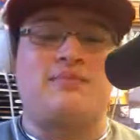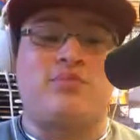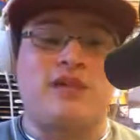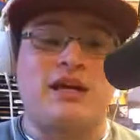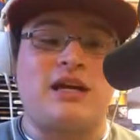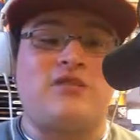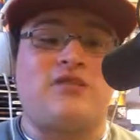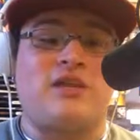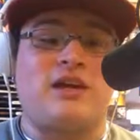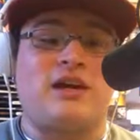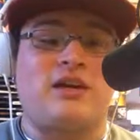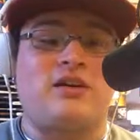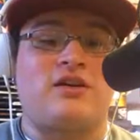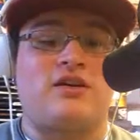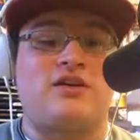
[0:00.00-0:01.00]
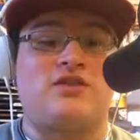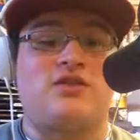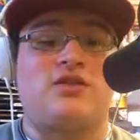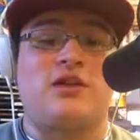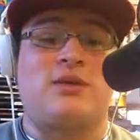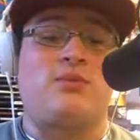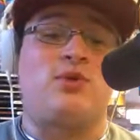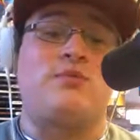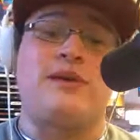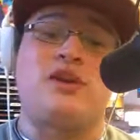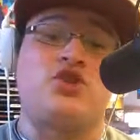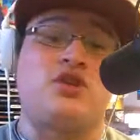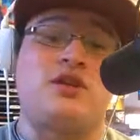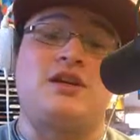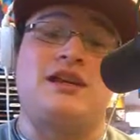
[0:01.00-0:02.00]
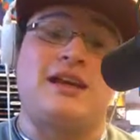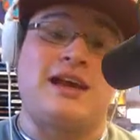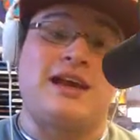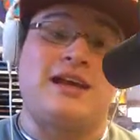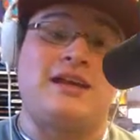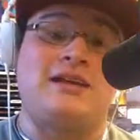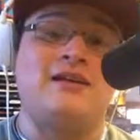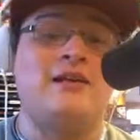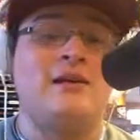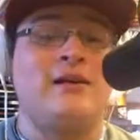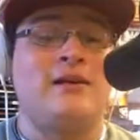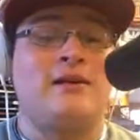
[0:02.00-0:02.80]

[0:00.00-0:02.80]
a break for that concert I won't mention again.